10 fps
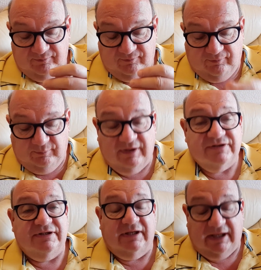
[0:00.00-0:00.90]
from
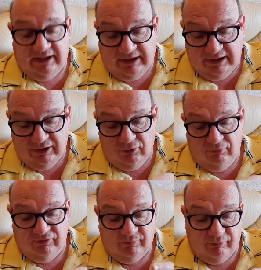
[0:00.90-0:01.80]
yesterday, he
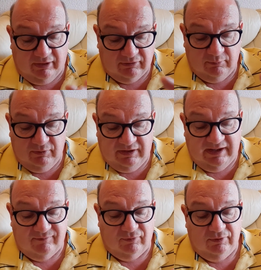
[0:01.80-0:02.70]
who is pregnant with
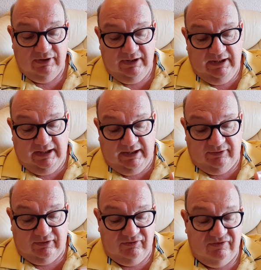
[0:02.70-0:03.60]
evil
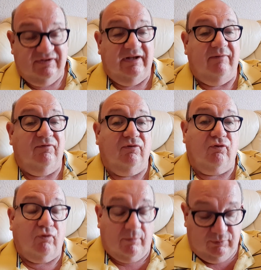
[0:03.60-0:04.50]
and conceives
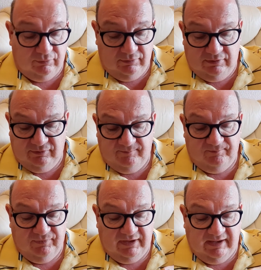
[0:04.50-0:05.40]
trouble
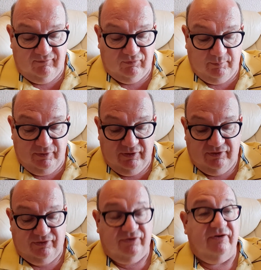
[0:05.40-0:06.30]
gives
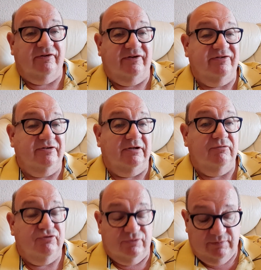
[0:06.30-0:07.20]
birth to
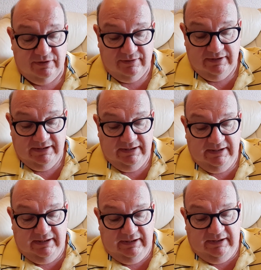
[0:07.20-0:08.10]
disillusionment.
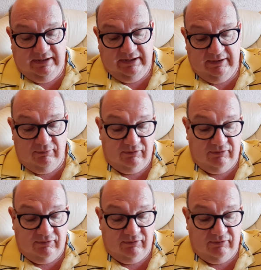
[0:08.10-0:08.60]
He who